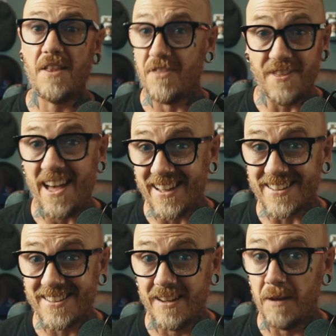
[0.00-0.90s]
And
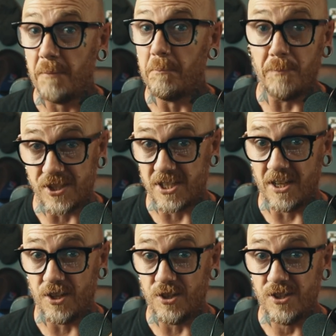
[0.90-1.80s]
that, boys
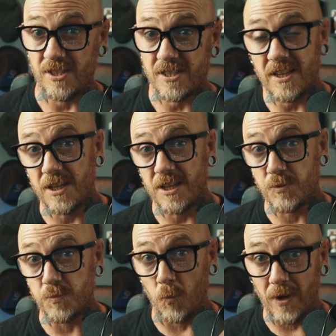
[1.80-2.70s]
and girls, is
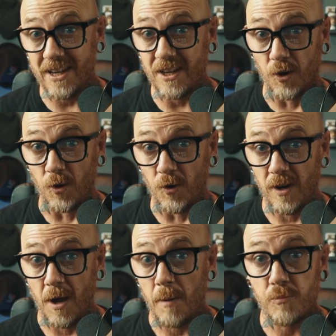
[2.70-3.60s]
what we call
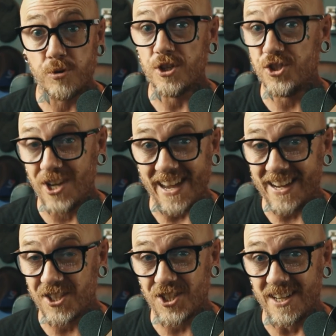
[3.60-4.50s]

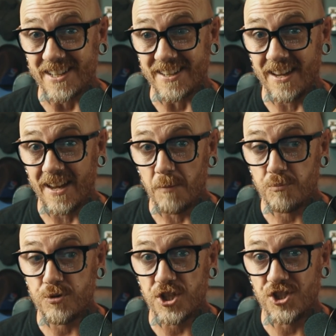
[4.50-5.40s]
projection.
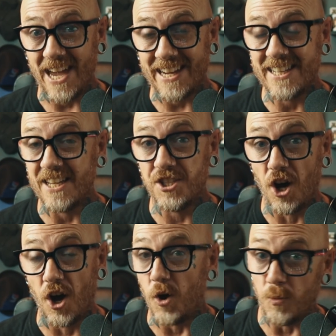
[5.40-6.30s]
Projecting
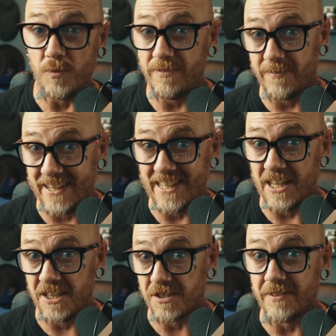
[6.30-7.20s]
your own
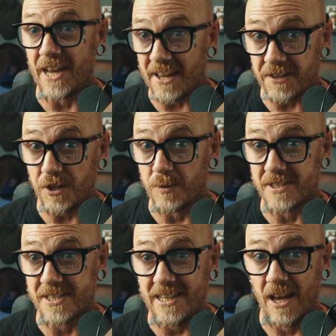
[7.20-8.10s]
feelings of
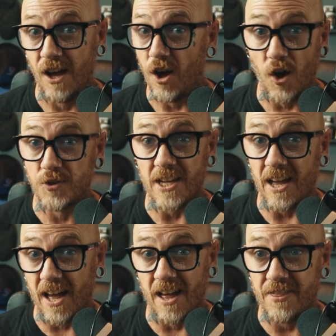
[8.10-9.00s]
inadequacy onto
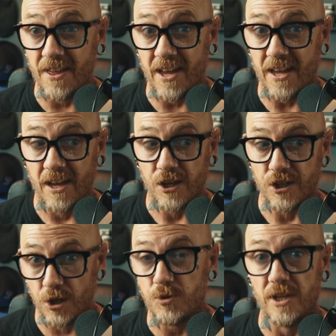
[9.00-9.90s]
other,
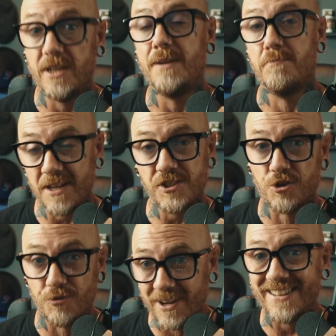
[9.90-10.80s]
usually
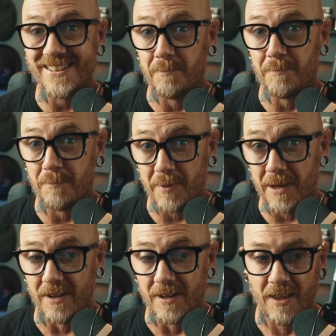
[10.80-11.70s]
much greater
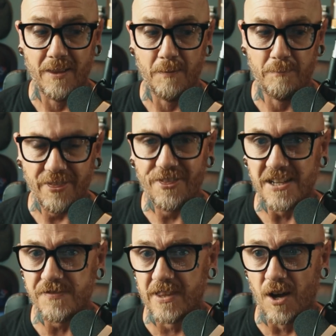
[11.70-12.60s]
people. But
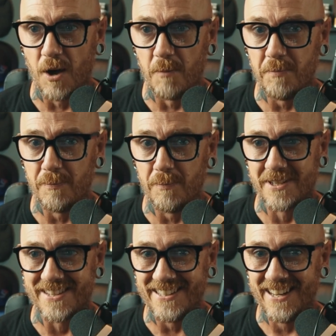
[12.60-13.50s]
thanks for the compliment,
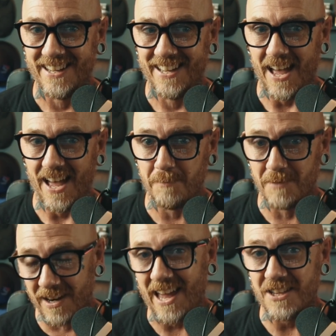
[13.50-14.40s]
Dan.
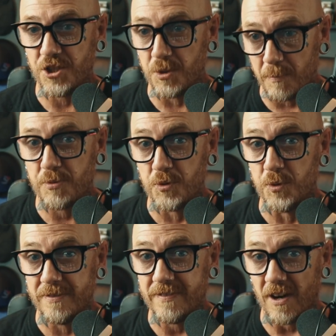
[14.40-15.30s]
I'm glad you
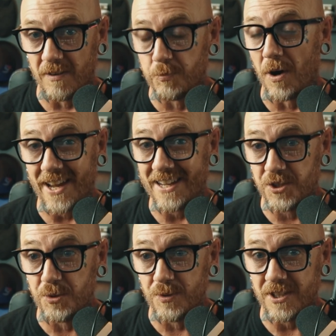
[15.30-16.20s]
approve of what I
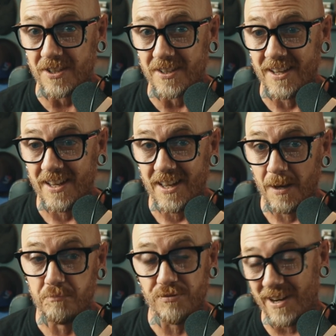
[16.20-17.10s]
do here.
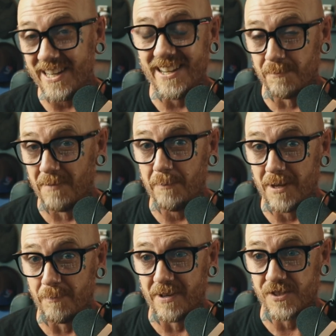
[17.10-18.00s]
Brilliant may
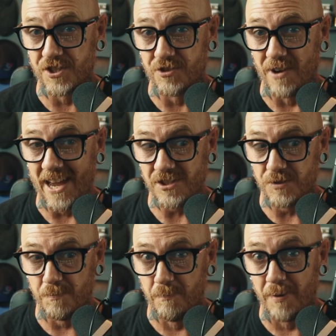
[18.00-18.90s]
be a bit of a
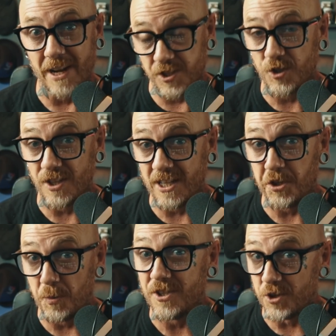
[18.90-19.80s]
stretch, but I
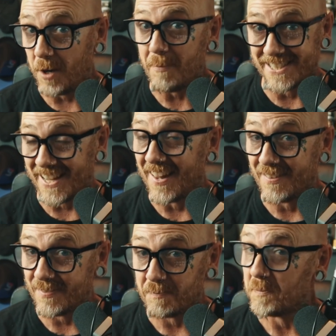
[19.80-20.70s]
certainly do enjoy
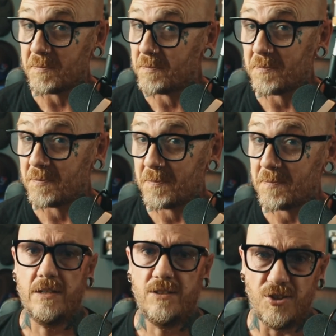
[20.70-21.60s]
myself.
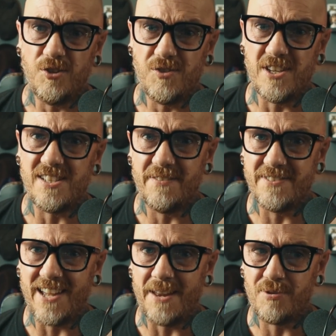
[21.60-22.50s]
Don't you just
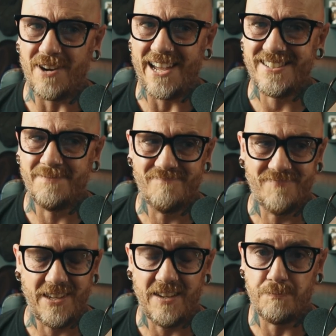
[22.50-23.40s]
love Dan Pratt?
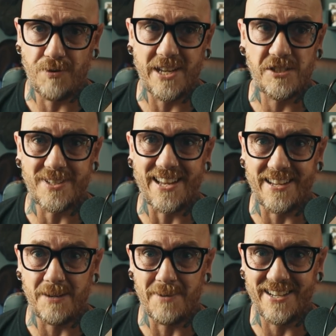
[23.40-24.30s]
If brains were
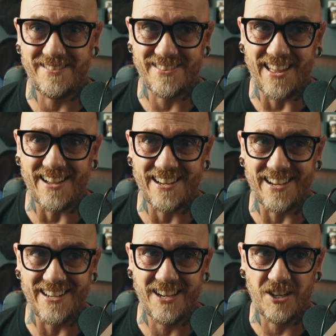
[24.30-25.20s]
dynamite, that
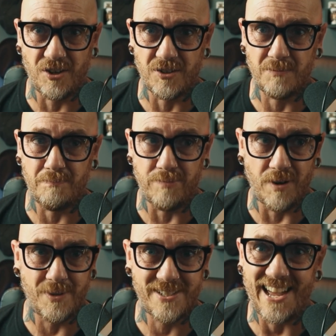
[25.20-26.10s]
guy couldn't
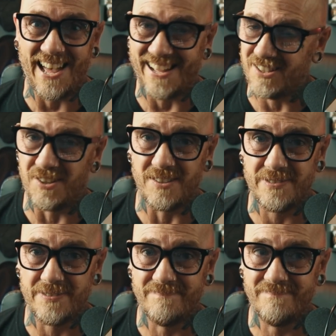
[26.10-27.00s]
blow his hat
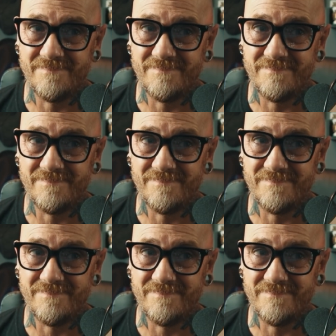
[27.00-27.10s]
off.